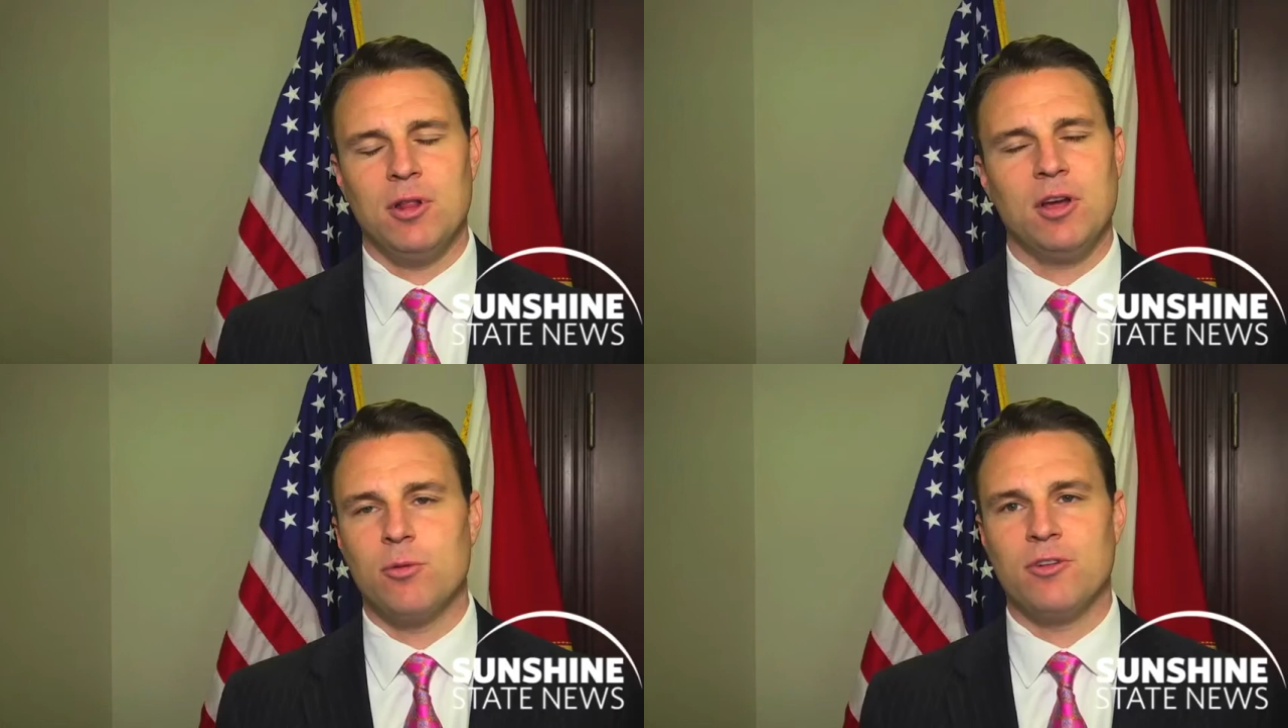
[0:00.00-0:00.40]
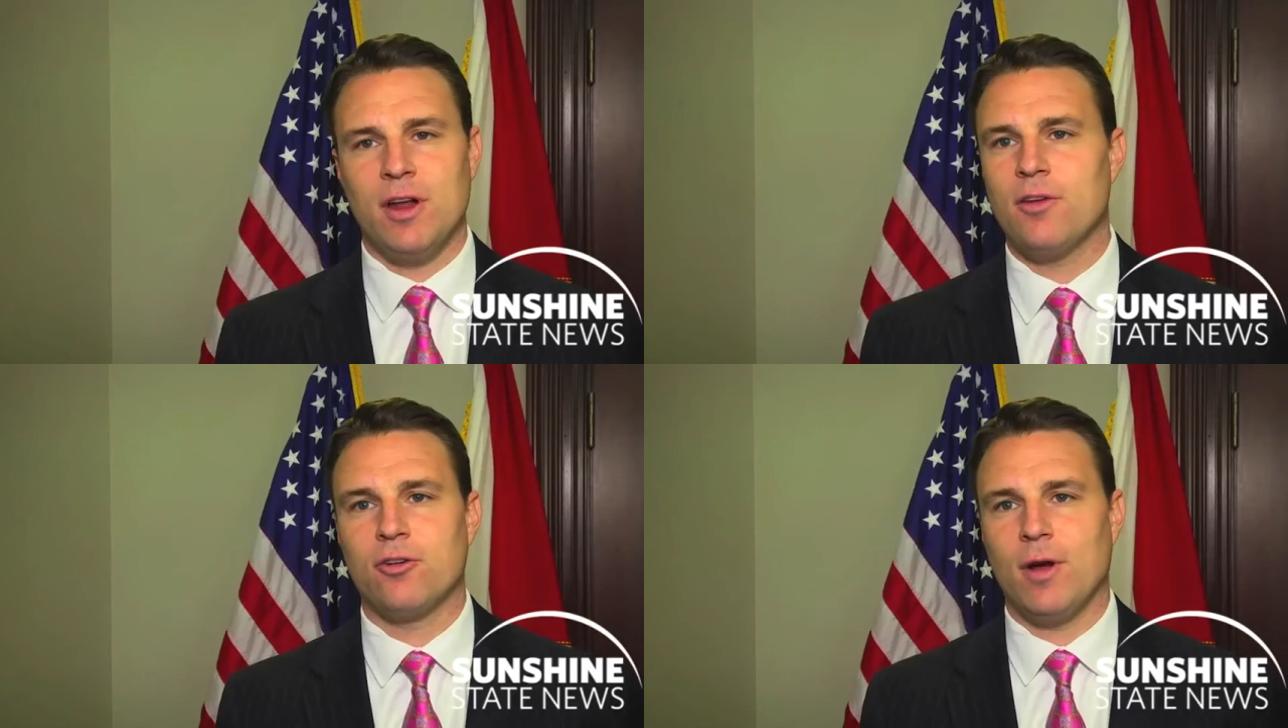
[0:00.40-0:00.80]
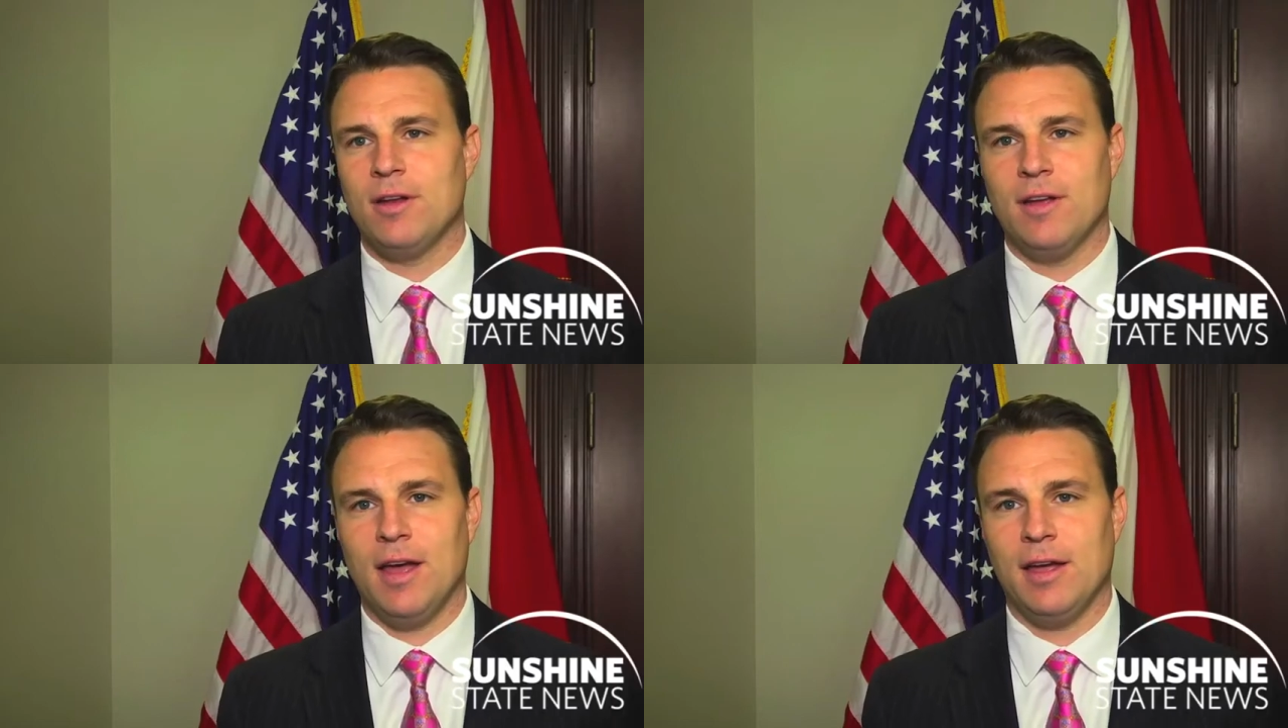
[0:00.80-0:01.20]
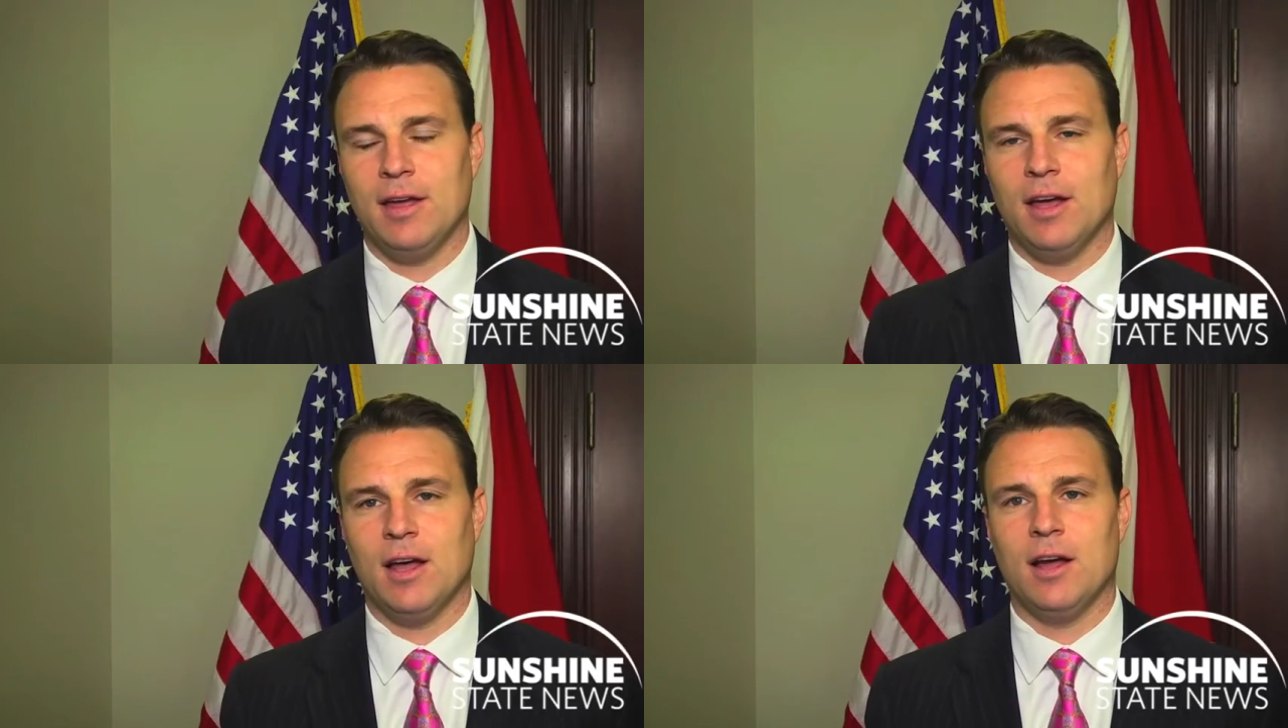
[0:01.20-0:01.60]
Look, it was another great
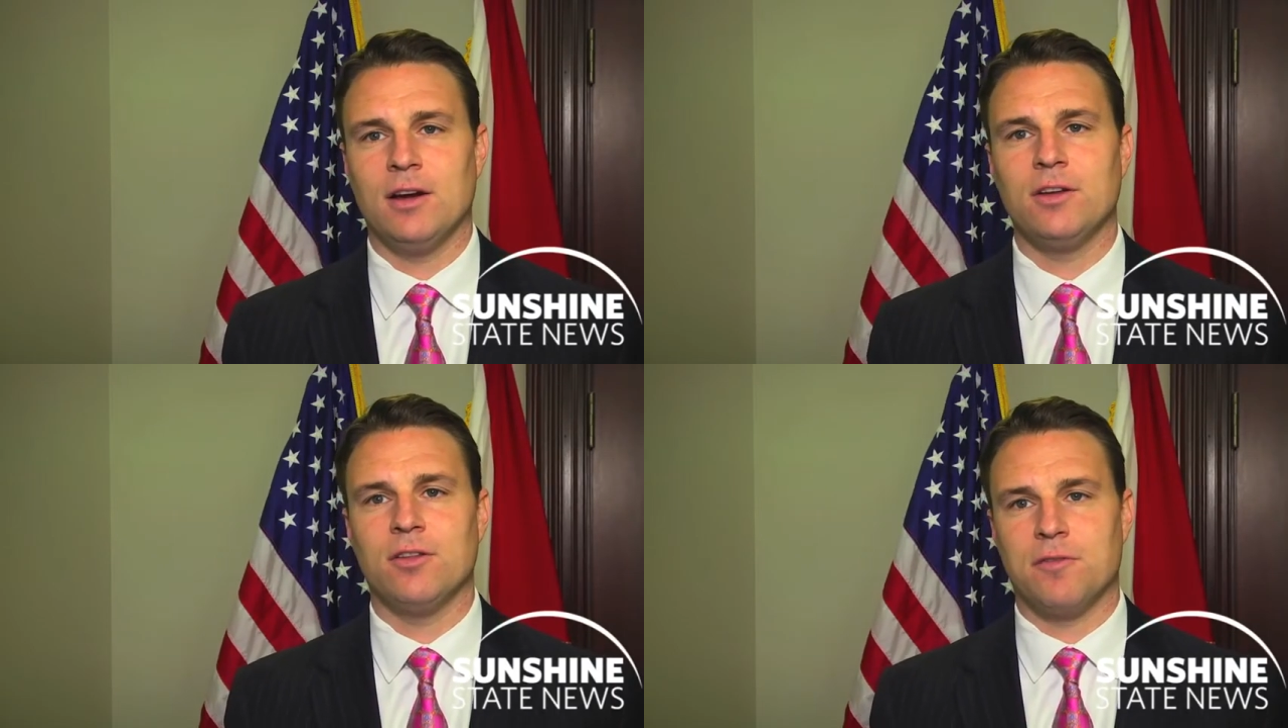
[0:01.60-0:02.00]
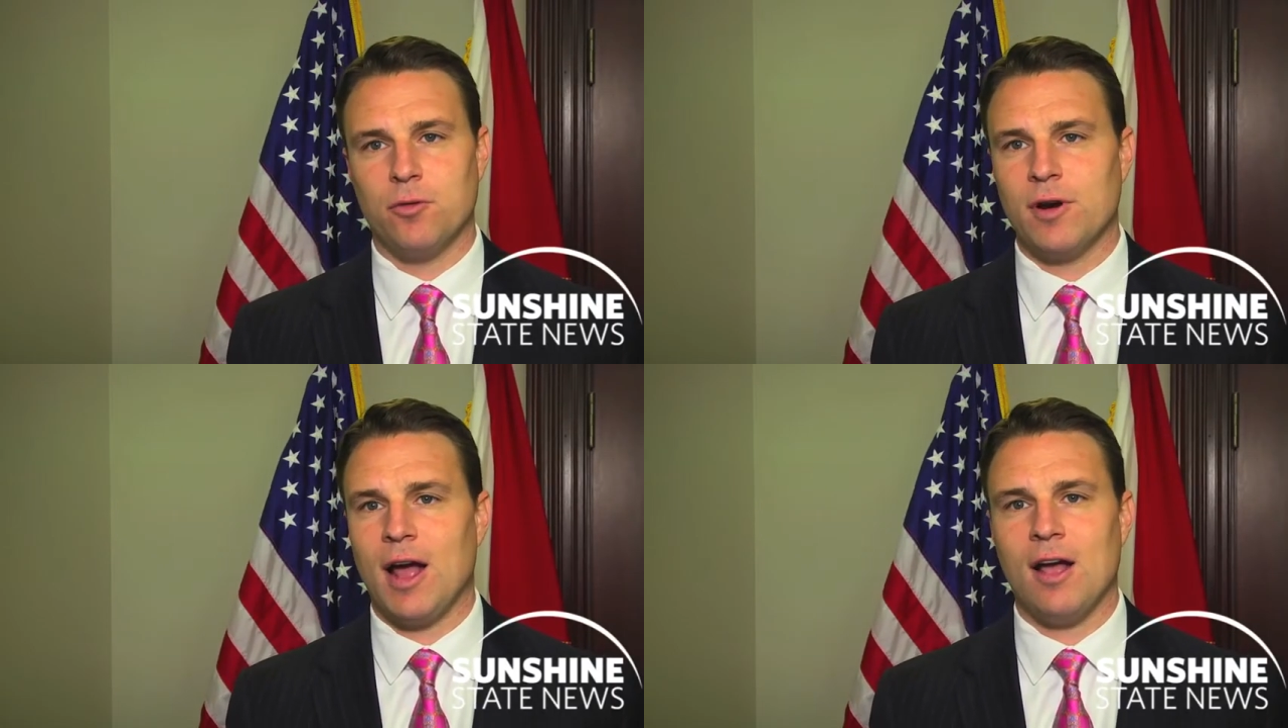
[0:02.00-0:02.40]
day. The Florida